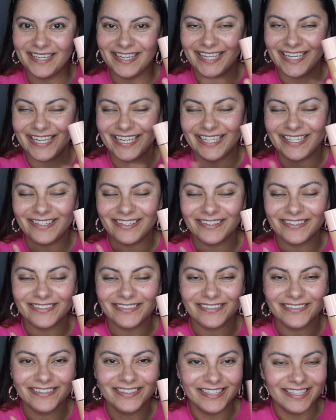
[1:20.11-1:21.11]

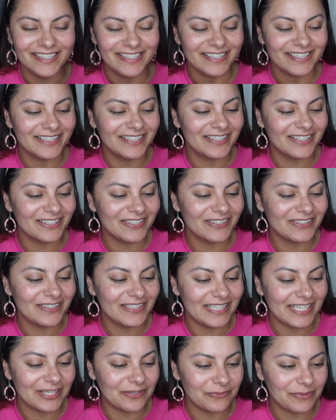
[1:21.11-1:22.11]
Halo Glow
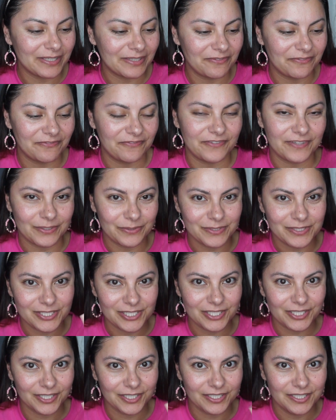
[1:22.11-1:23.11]
Liquid
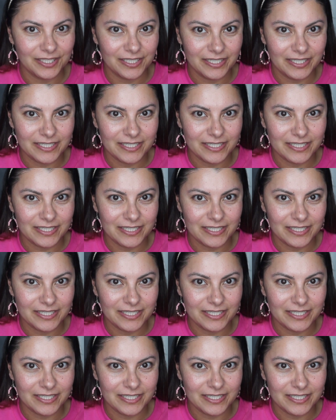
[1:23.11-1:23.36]
Filter.